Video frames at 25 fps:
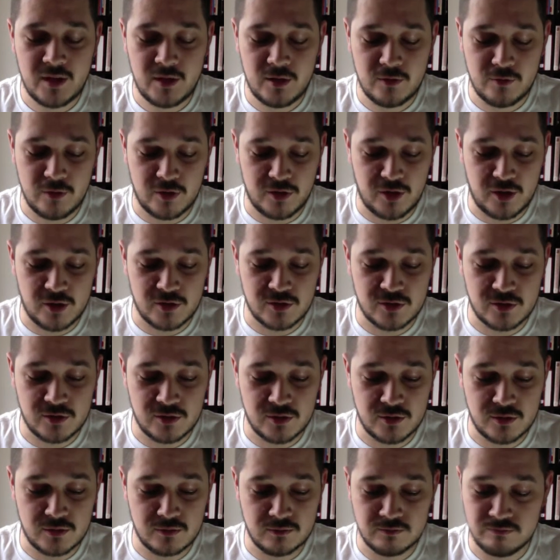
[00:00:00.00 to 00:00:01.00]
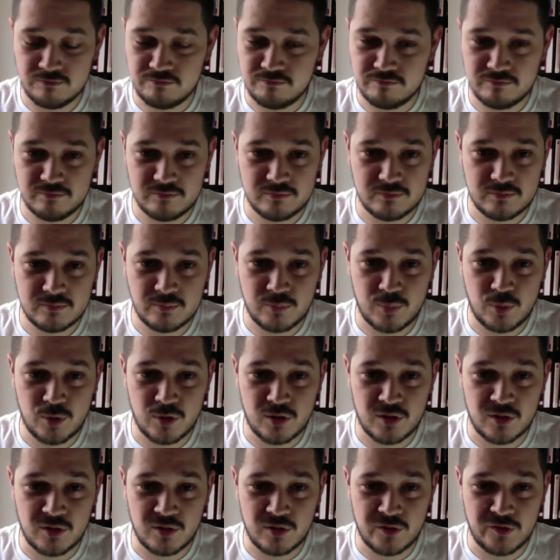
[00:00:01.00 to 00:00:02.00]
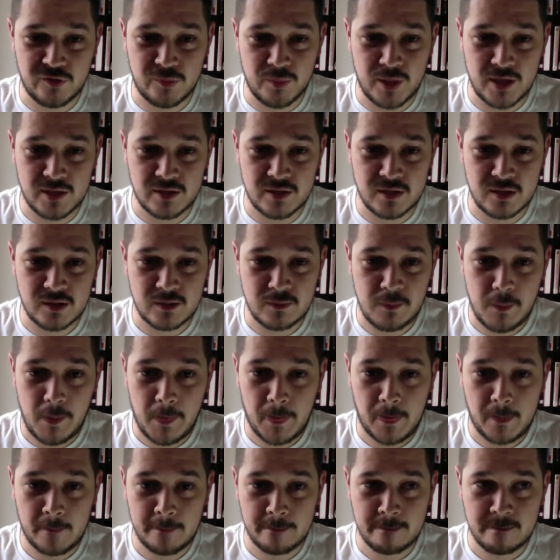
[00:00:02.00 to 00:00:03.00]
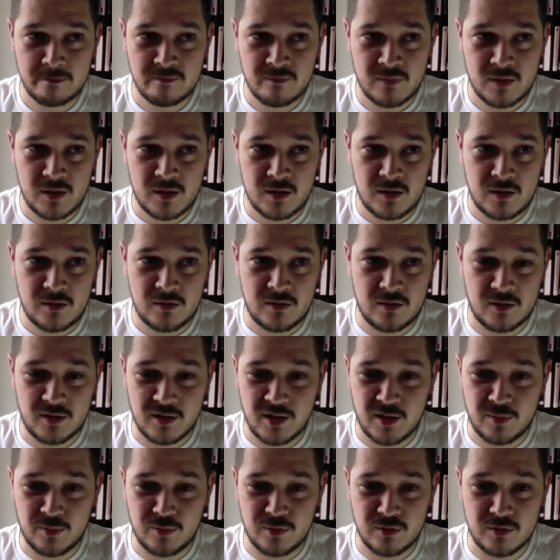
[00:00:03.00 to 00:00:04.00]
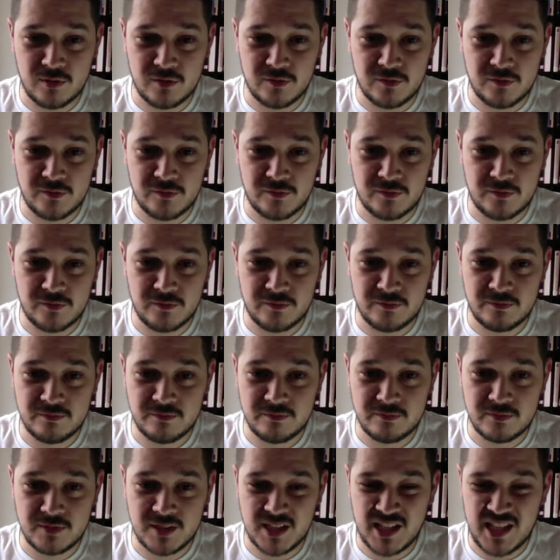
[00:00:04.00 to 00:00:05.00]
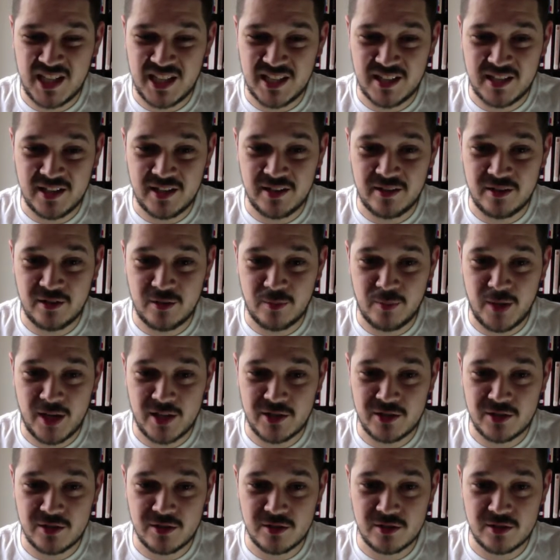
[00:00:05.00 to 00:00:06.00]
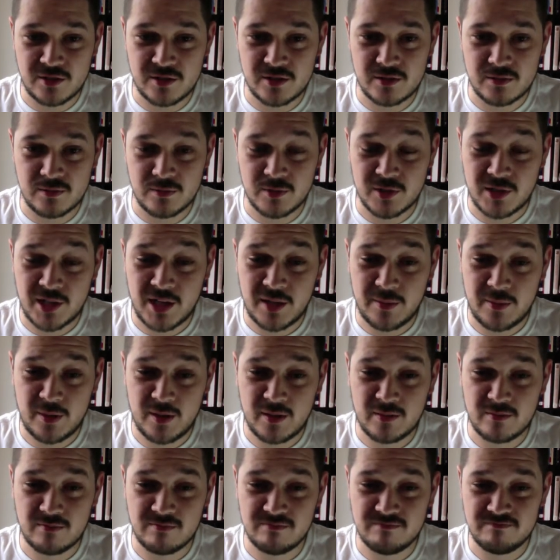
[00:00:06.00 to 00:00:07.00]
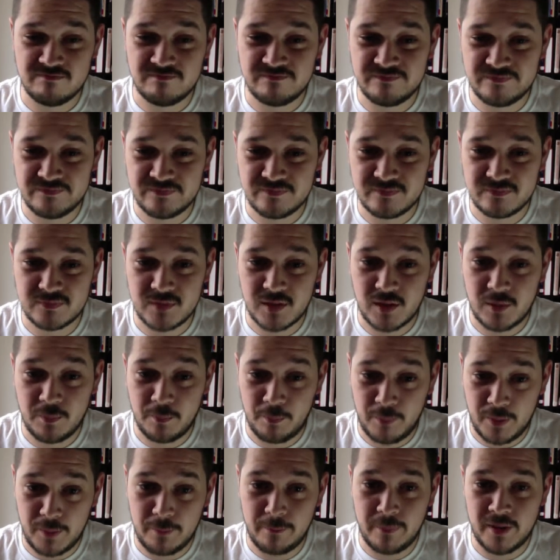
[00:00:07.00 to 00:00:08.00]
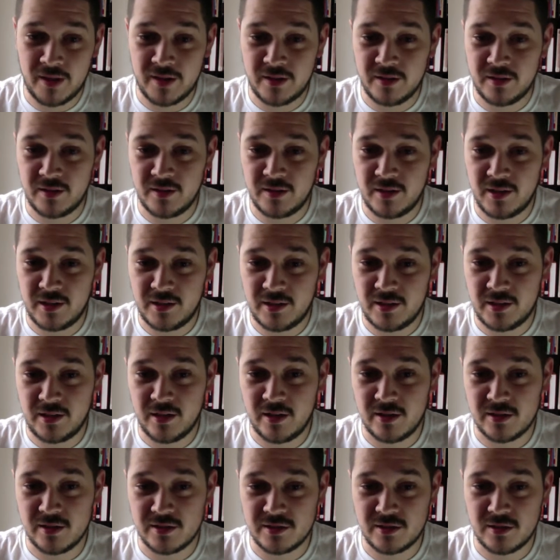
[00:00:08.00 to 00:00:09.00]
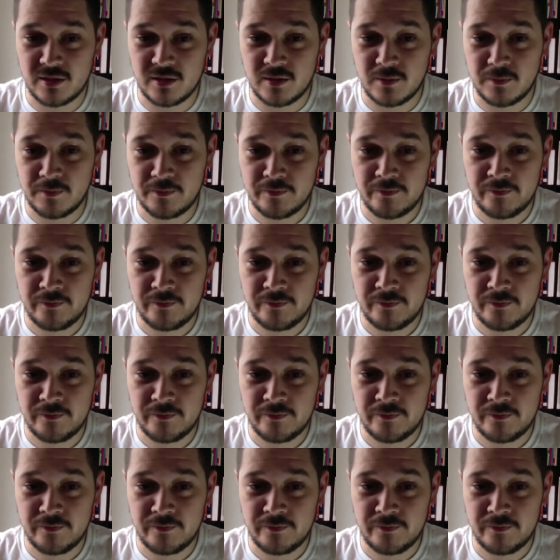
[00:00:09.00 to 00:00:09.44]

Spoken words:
Read those two, bought a new fermenter, did a couple of kit and kilo batches, which came out a bit better than they did last time.